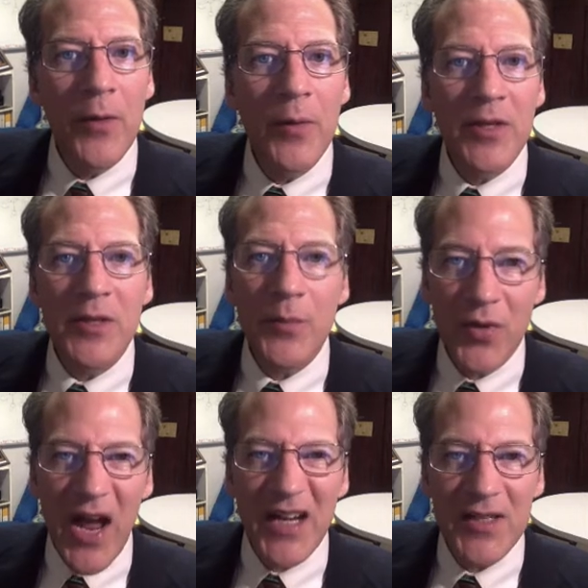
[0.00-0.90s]
will be some
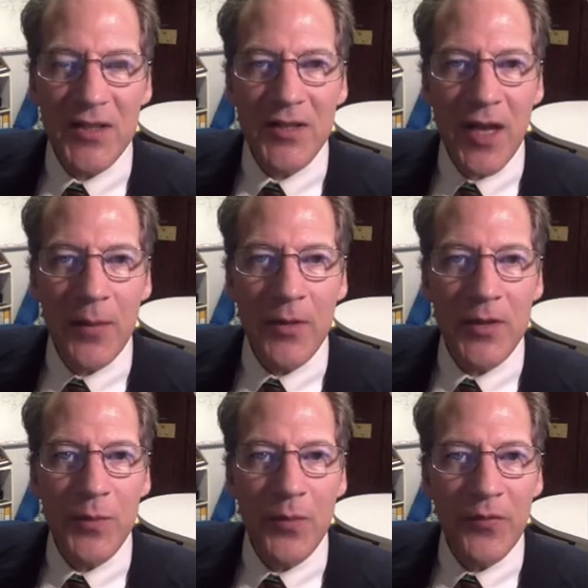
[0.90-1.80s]
practice
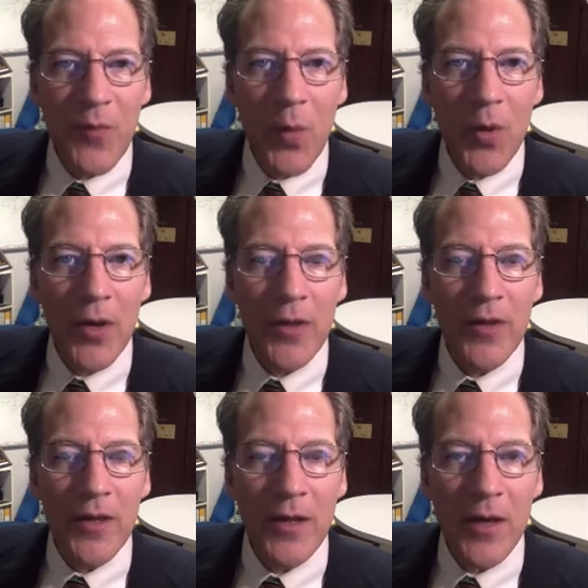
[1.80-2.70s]
assignments before
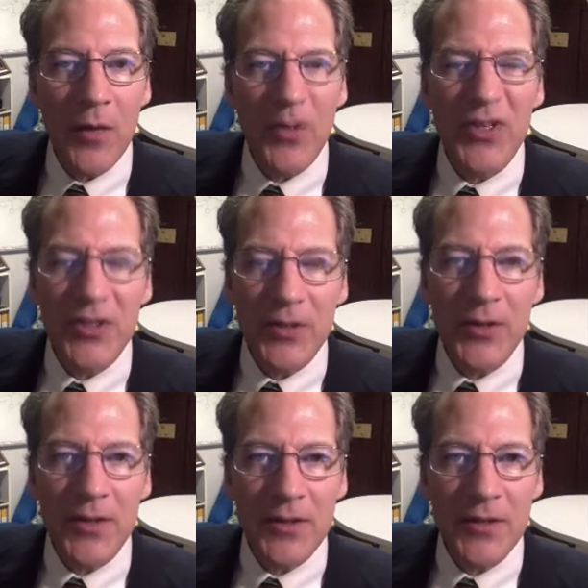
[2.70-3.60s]
the really
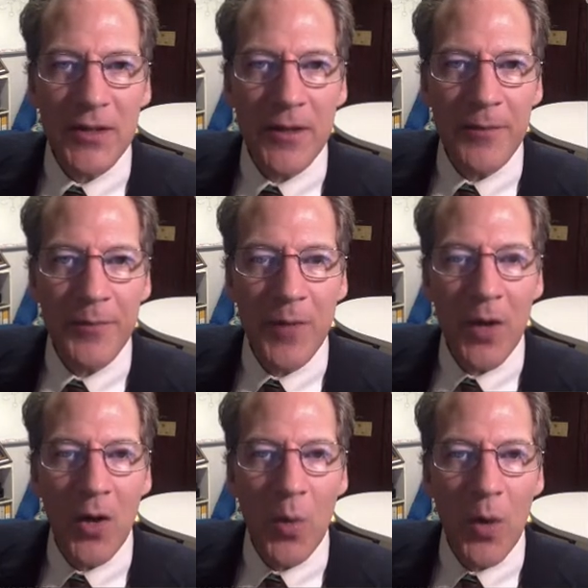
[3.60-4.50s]
serious
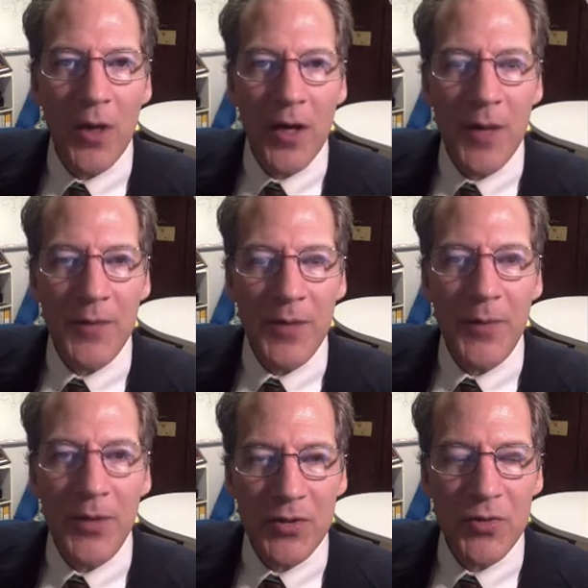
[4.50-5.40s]
work comes up there.